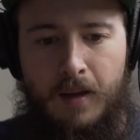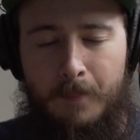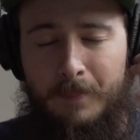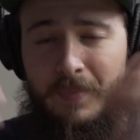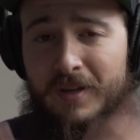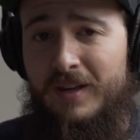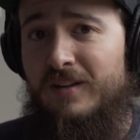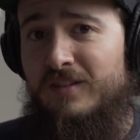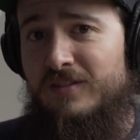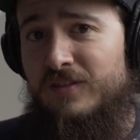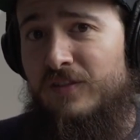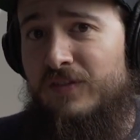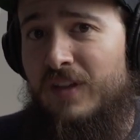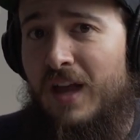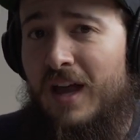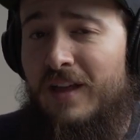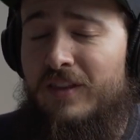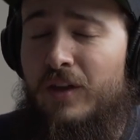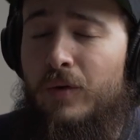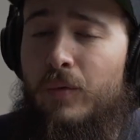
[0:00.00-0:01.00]
Because of
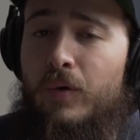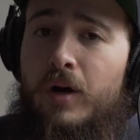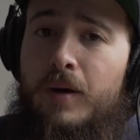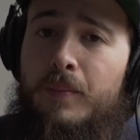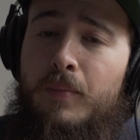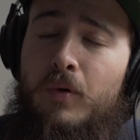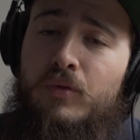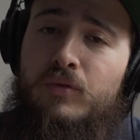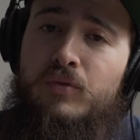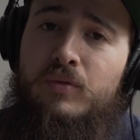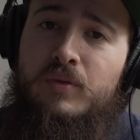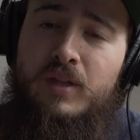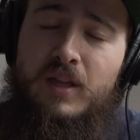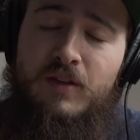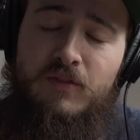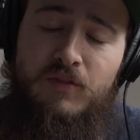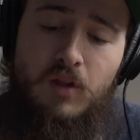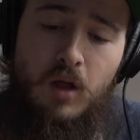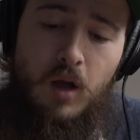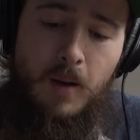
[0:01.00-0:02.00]
that, they were able to
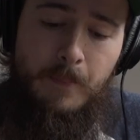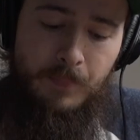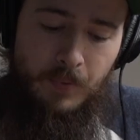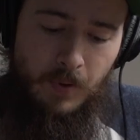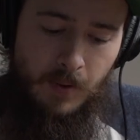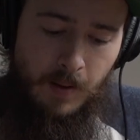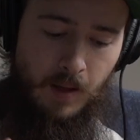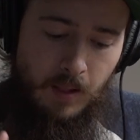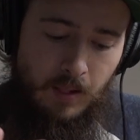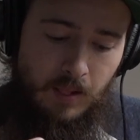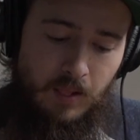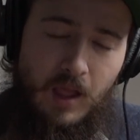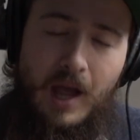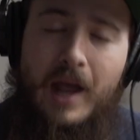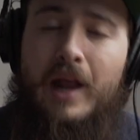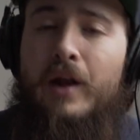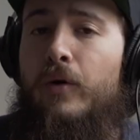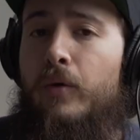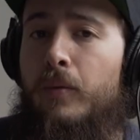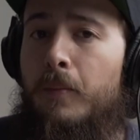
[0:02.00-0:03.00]
develop
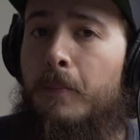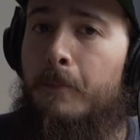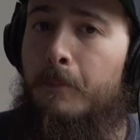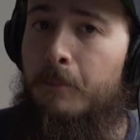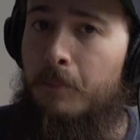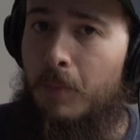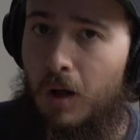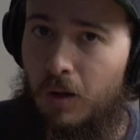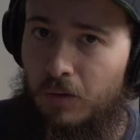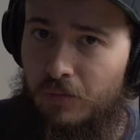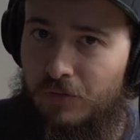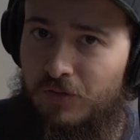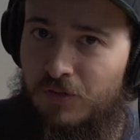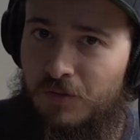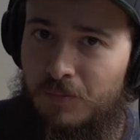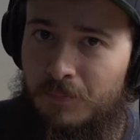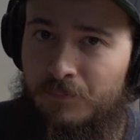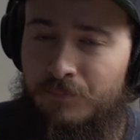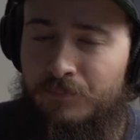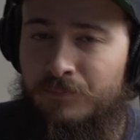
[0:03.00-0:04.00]
lighter
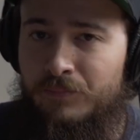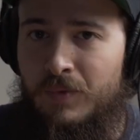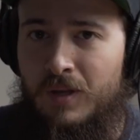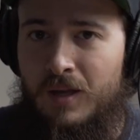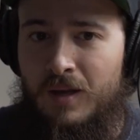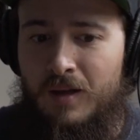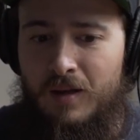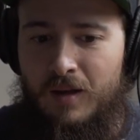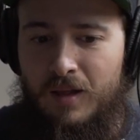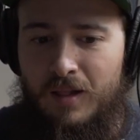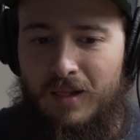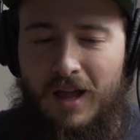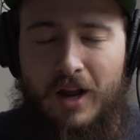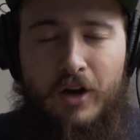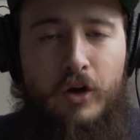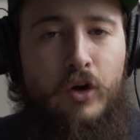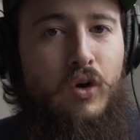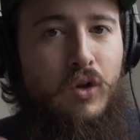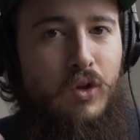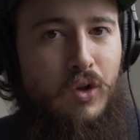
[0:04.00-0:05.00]
malts.
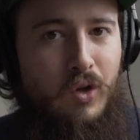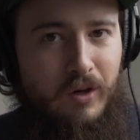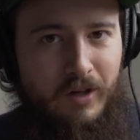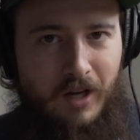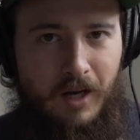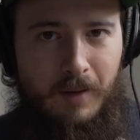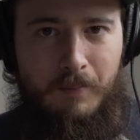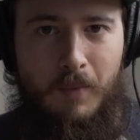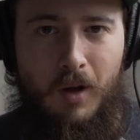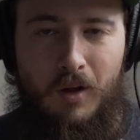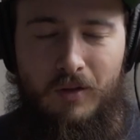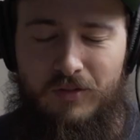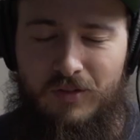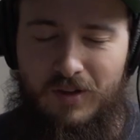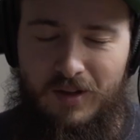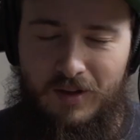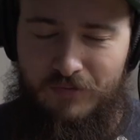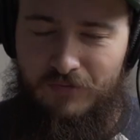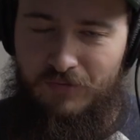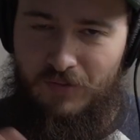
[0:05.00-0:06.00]
Lighter looking malts,
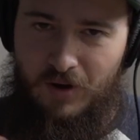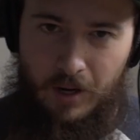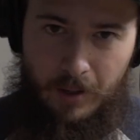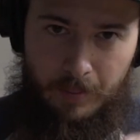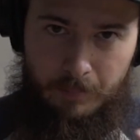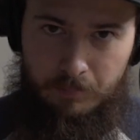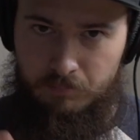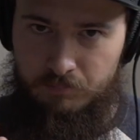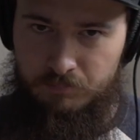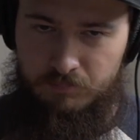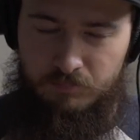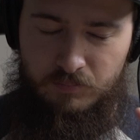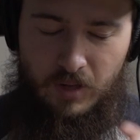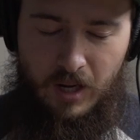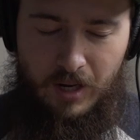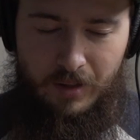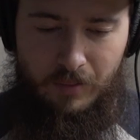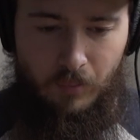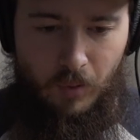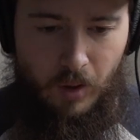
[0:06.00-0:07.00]
if I'm
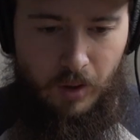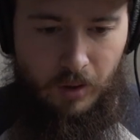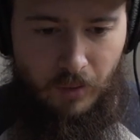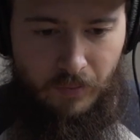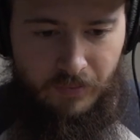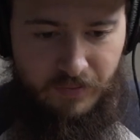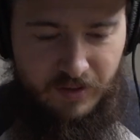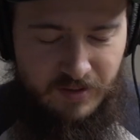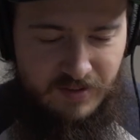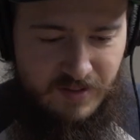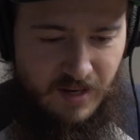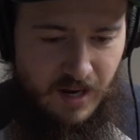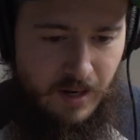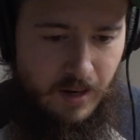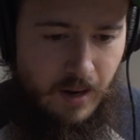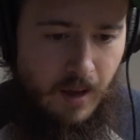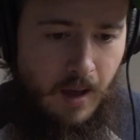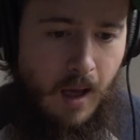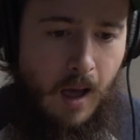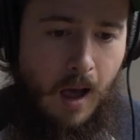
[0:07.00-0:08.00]
not wrong on this
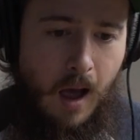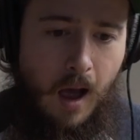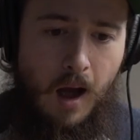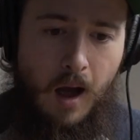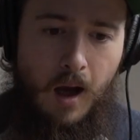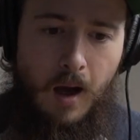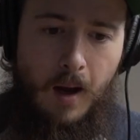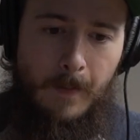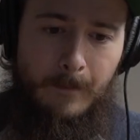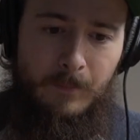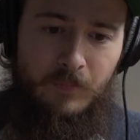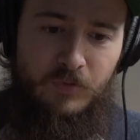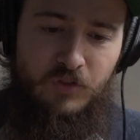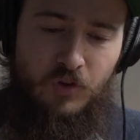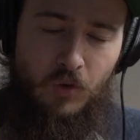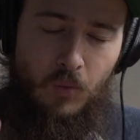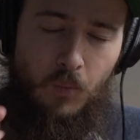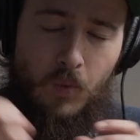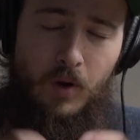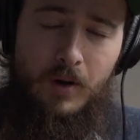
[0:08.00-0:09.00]
end.
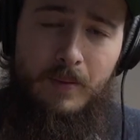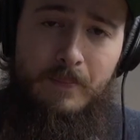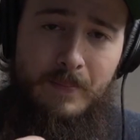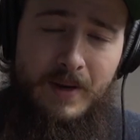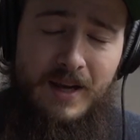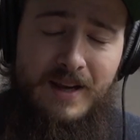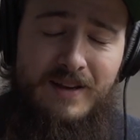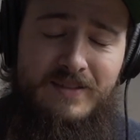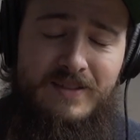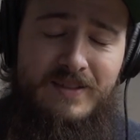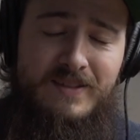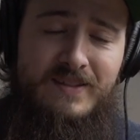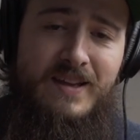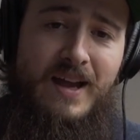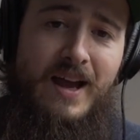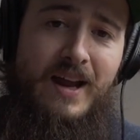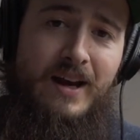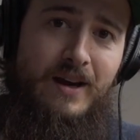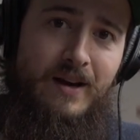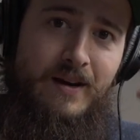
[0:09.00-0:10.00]
So what means is
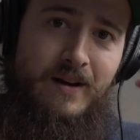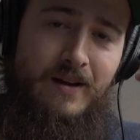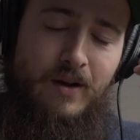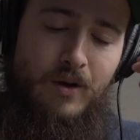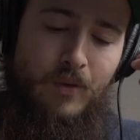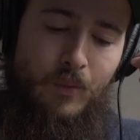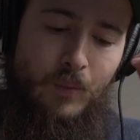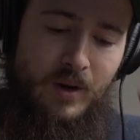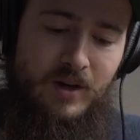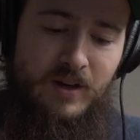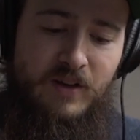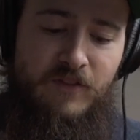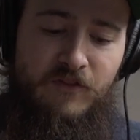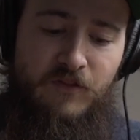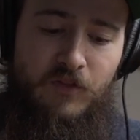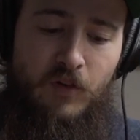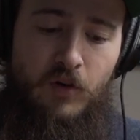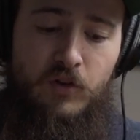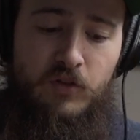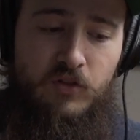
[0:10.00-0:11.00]
that when they
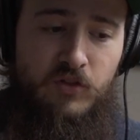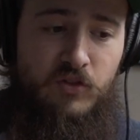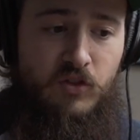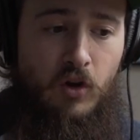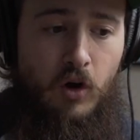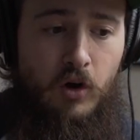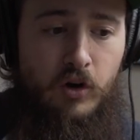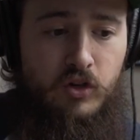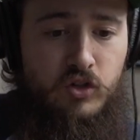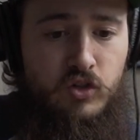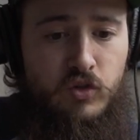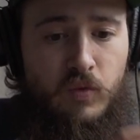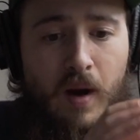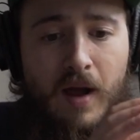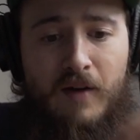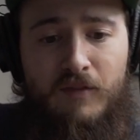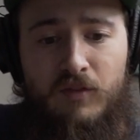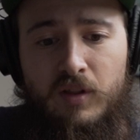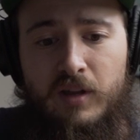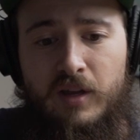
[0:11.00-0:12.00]
first started
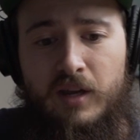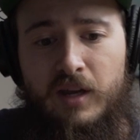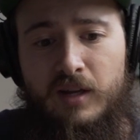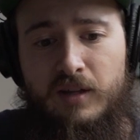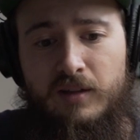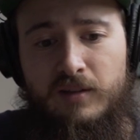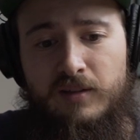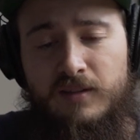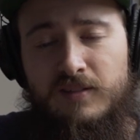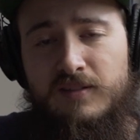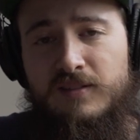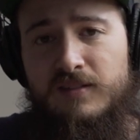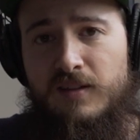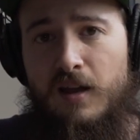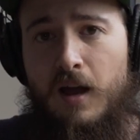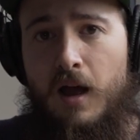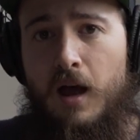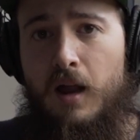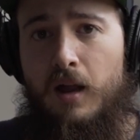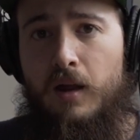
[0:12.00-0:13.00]
traveling this
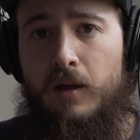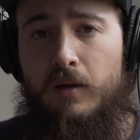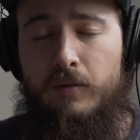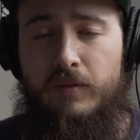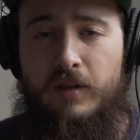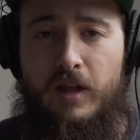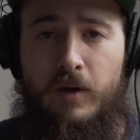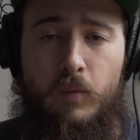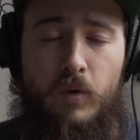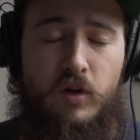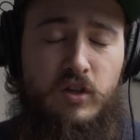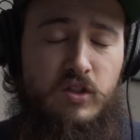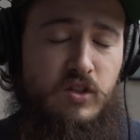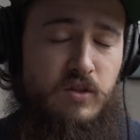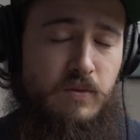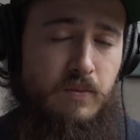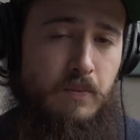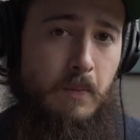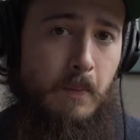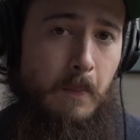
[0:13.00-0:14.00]
style that
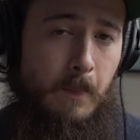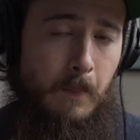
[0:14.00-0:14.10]
was